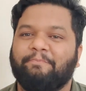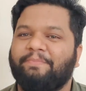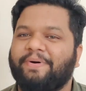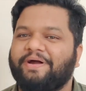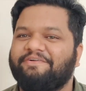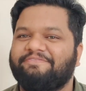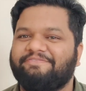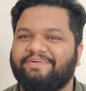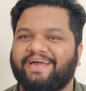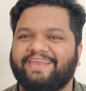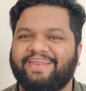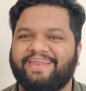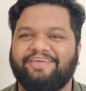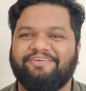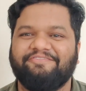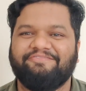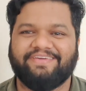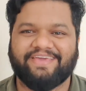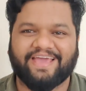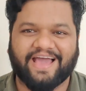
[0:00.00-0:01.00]
but finally
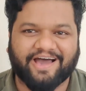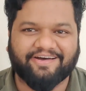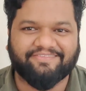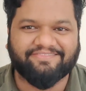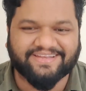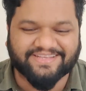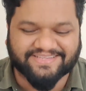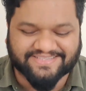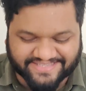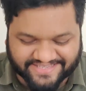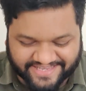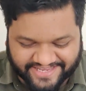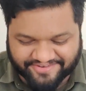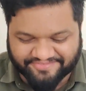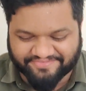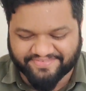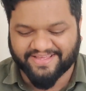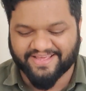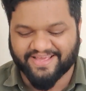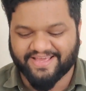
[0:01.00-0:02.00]
we have
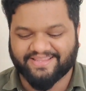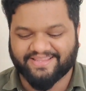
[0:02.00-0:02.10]
received